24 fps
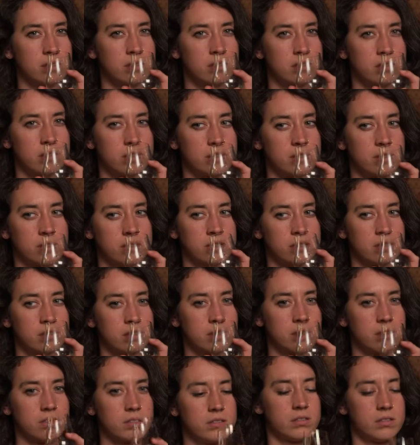
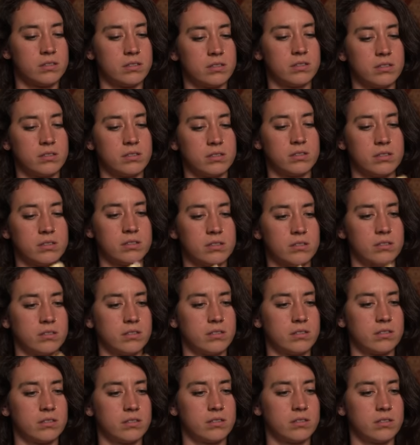
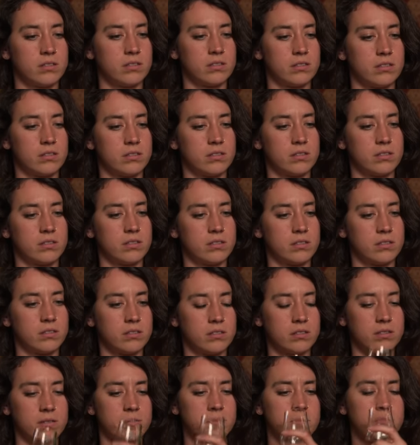
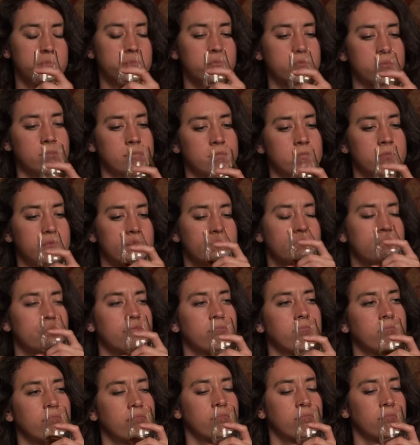
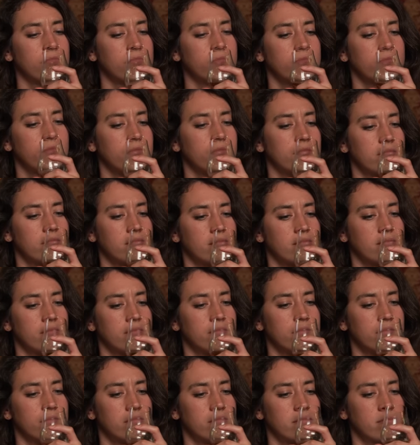
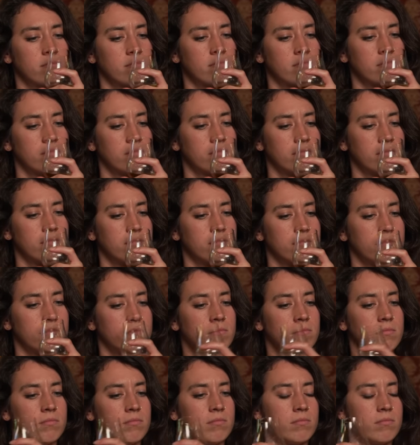
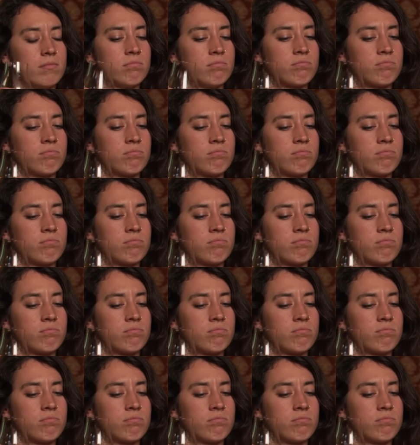(not speaking)